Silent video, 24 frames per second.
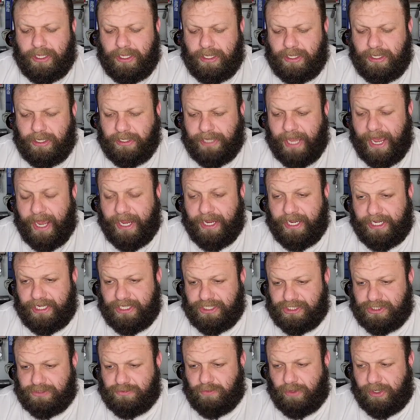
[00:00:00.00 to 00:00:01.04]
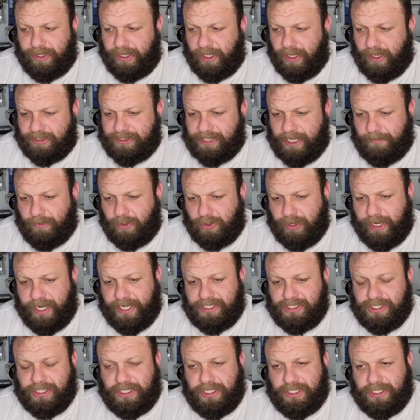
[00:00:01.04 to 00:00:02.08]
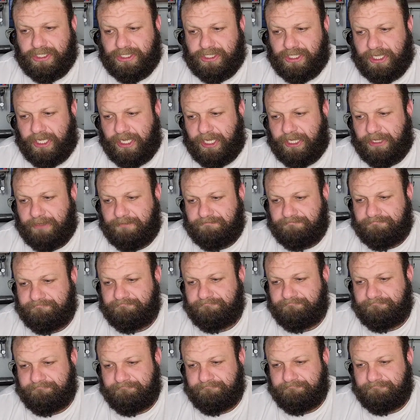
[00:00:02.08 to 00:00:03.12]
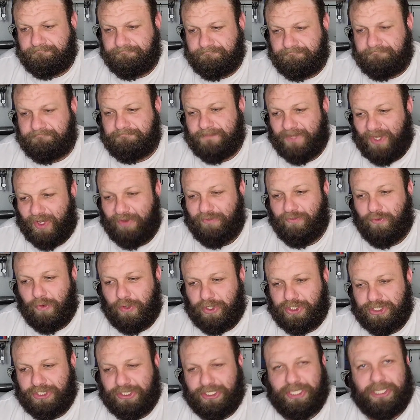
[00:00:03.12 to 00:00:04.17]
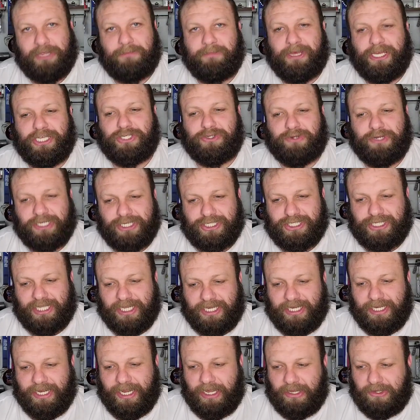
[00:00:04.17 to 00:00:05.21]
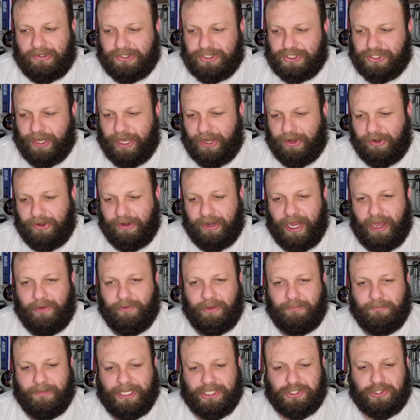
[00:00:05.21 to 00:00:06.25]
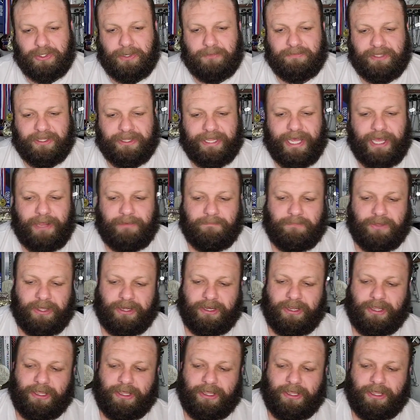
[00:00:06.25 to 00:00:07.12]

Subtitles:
Yeah, he's one of the all-time greats, and he's unfortunately the measuring stick now, so I don't know how we measure up to that, but